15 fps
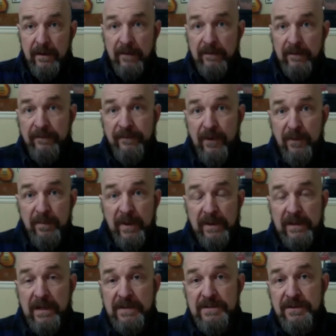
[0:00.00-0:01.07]
fair bit,
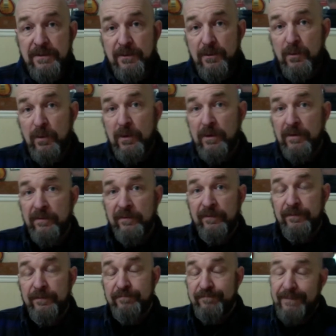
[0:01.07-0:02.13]
yes. And there were,
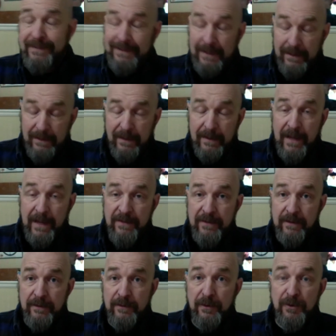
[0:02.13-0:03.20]
again,
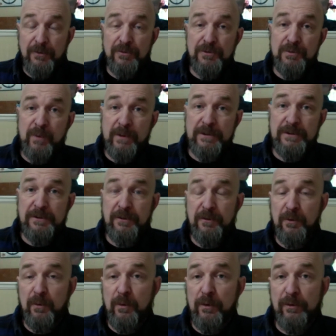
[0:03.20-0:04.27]
the good news was that there
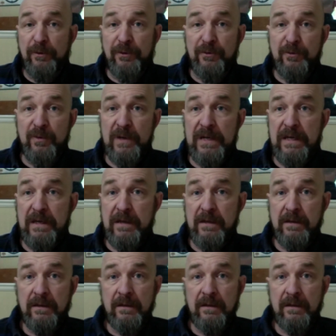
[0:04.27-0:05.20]
were 3.